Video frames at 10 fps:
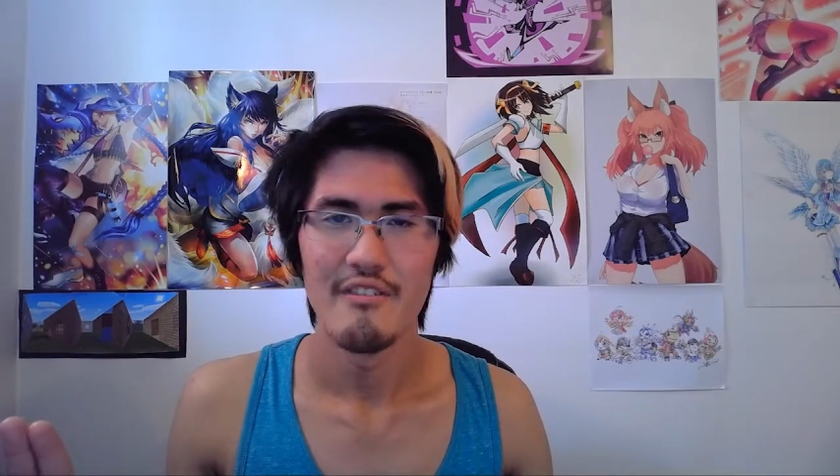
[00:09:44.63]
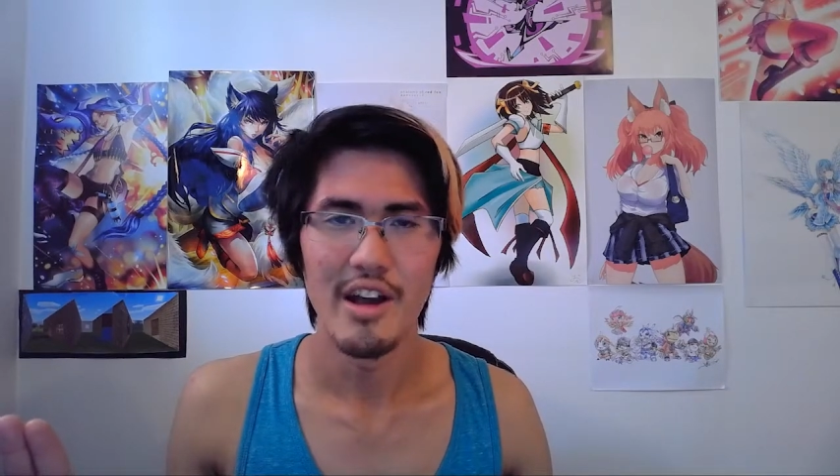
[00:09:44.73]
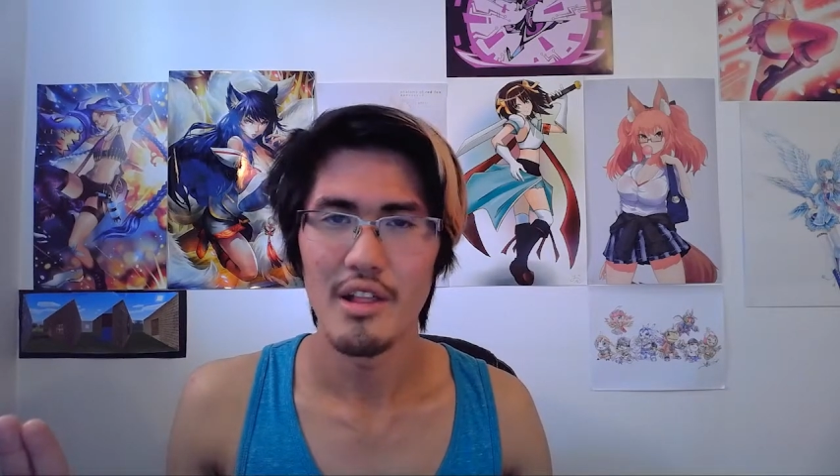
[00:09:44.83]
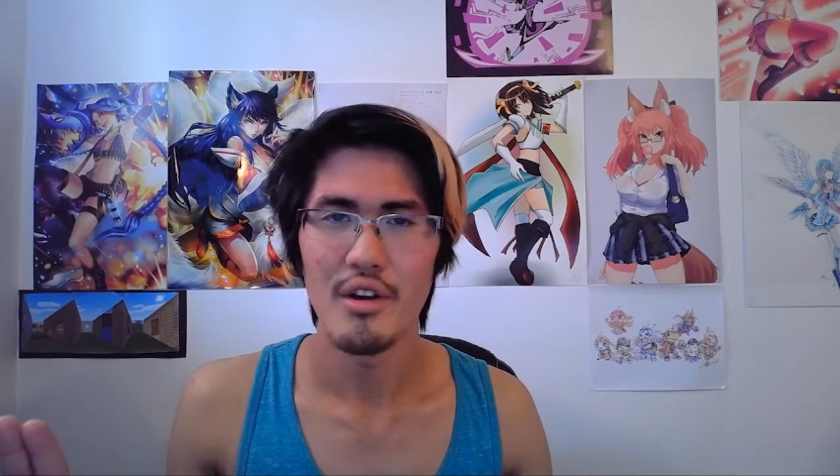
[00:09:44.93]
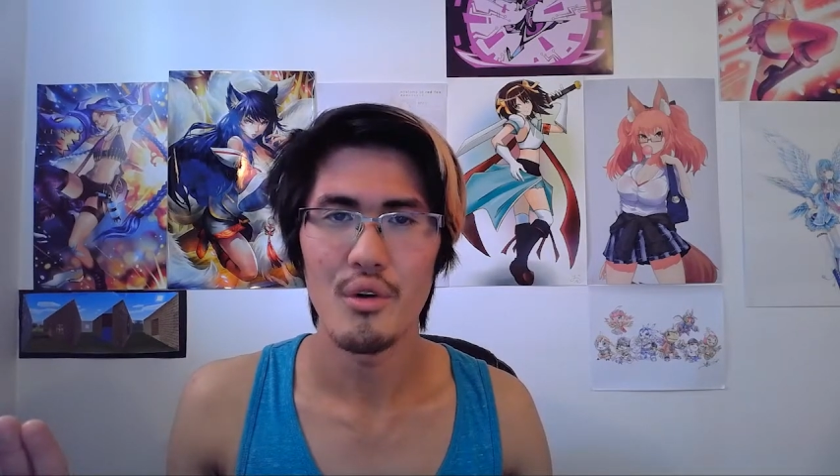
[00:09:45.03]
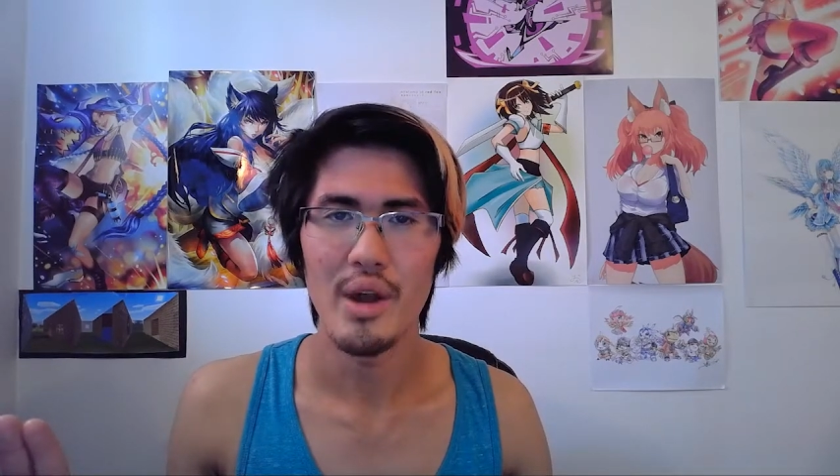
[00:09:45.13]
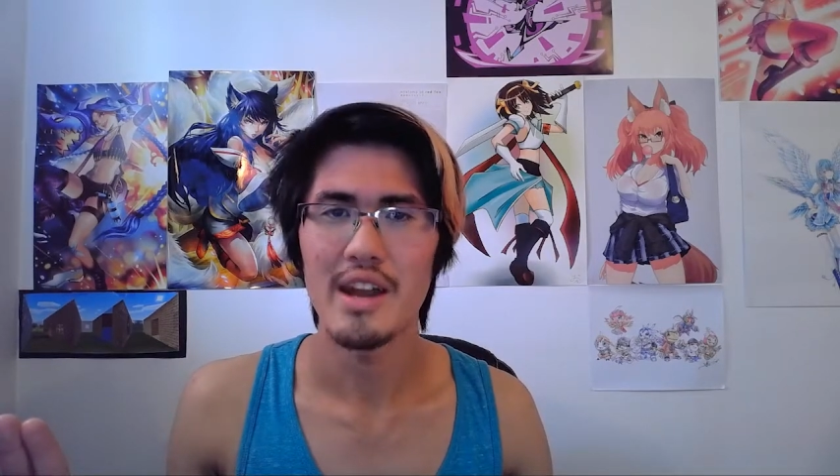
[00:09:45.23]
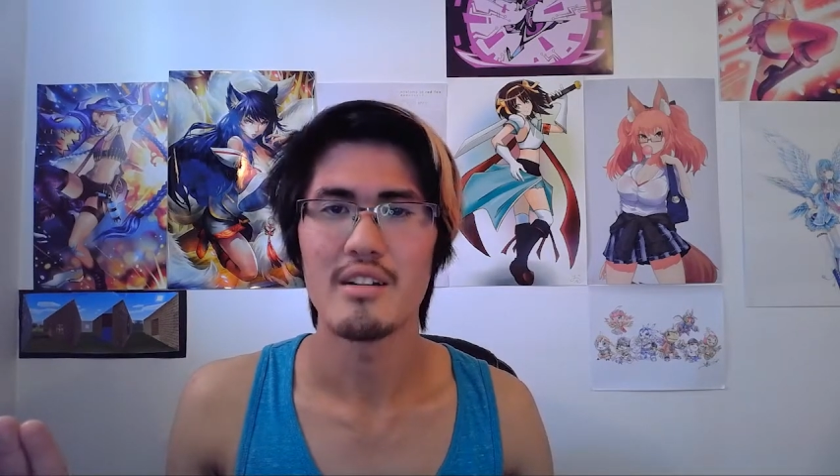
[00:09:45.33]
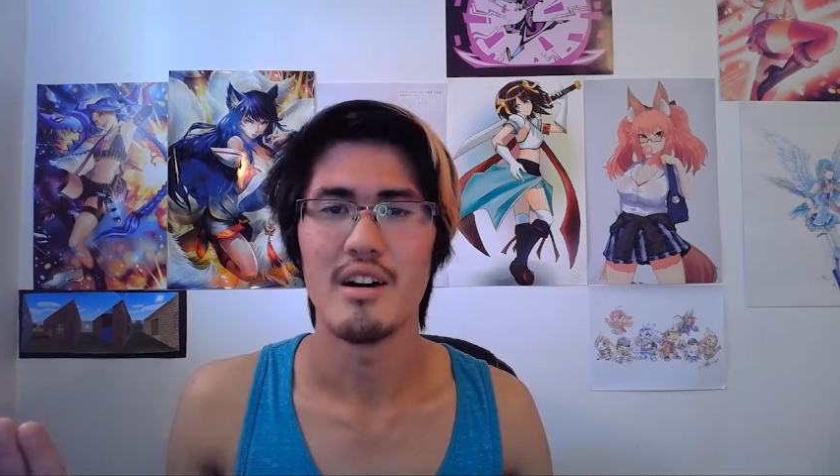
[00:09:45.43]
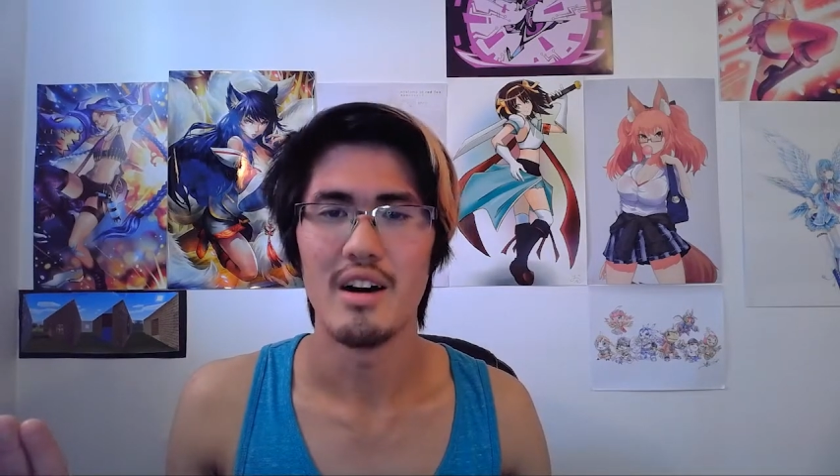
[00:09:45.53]
filler
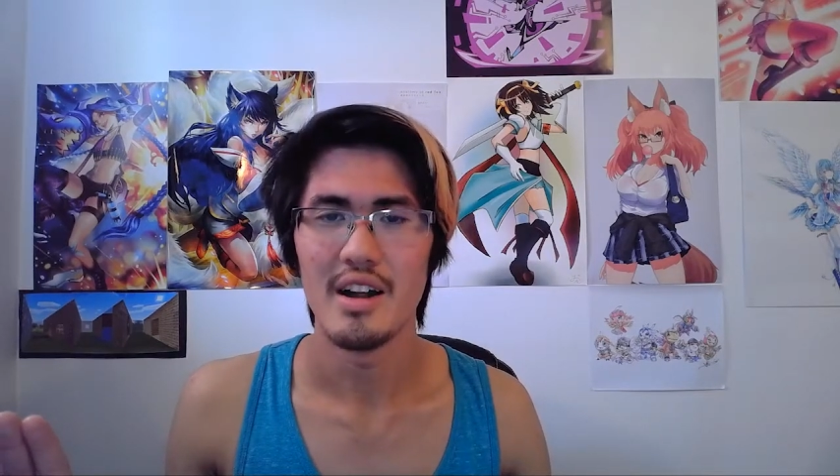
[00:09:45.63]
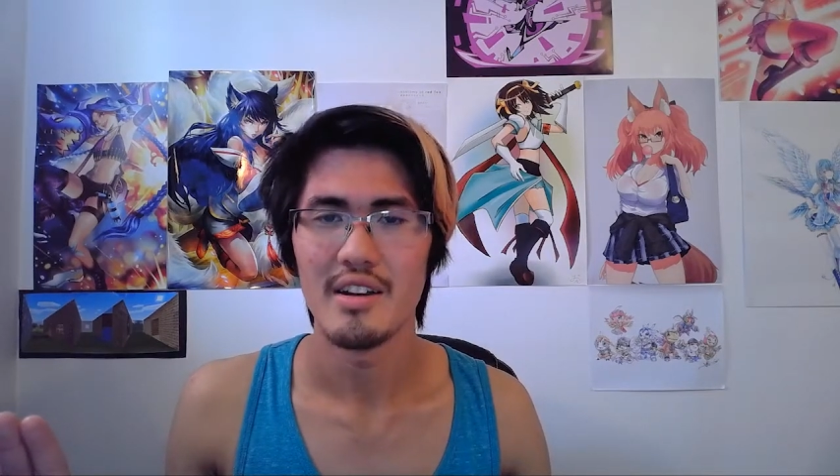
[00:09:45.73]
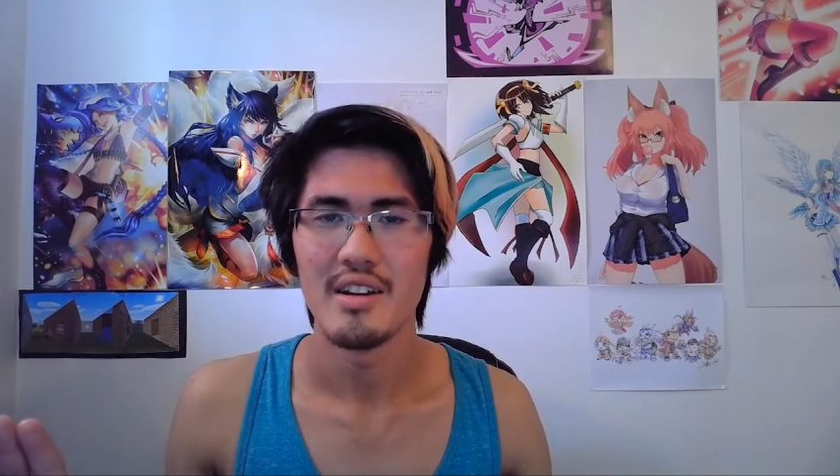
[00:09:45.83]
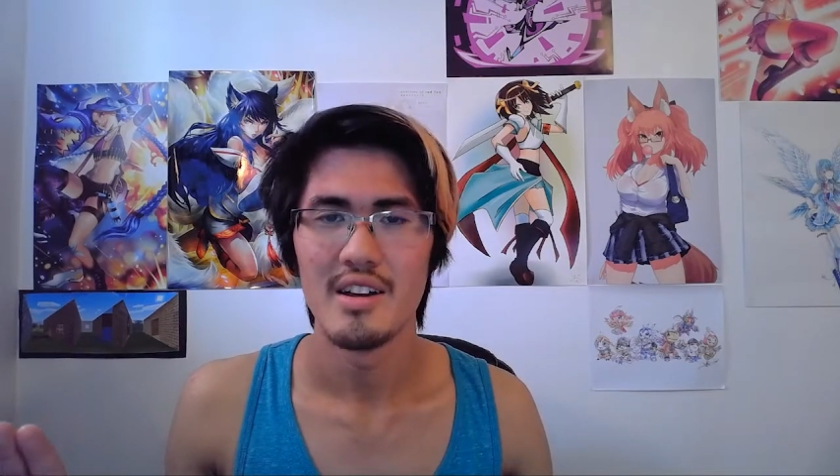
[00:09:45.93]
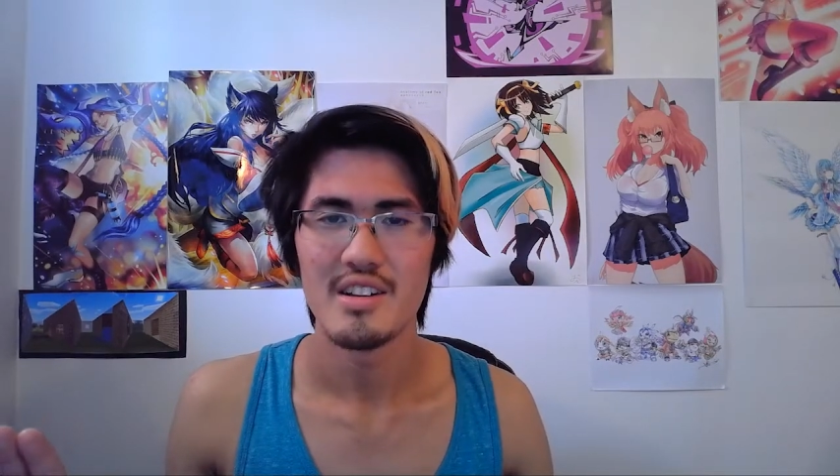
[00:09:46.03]
retcon